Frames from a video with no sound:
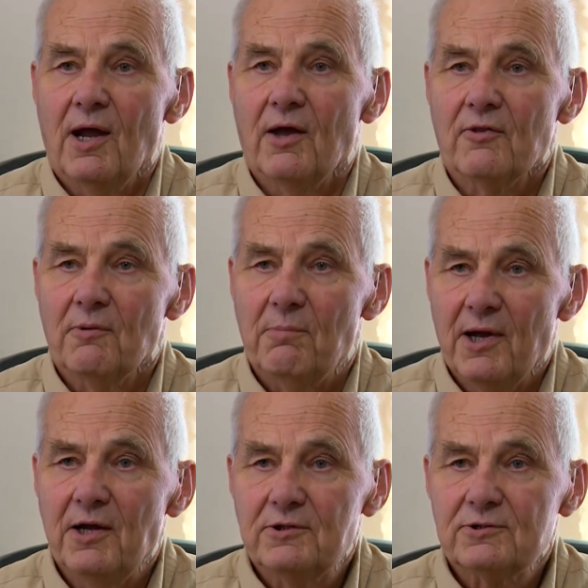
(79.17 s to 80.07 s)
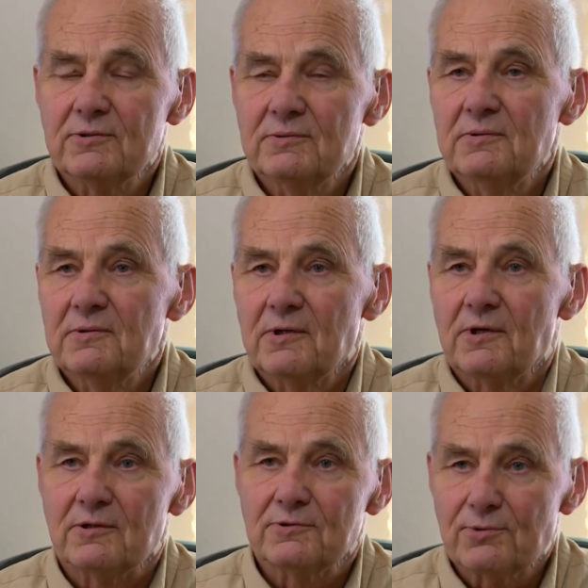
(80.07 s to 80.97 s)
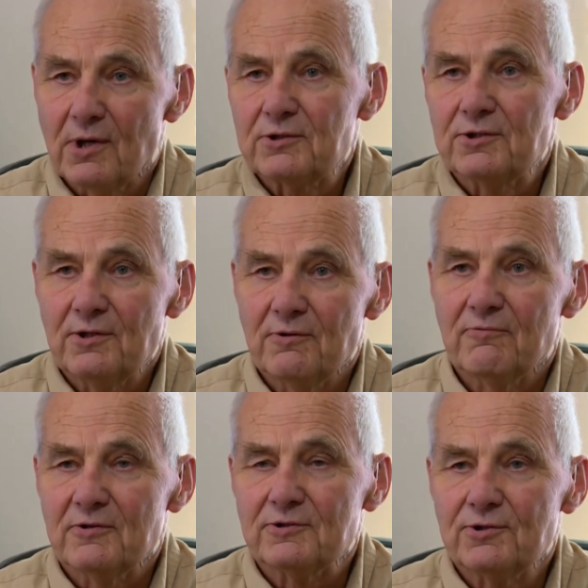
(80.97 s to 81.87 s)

in the base construction of the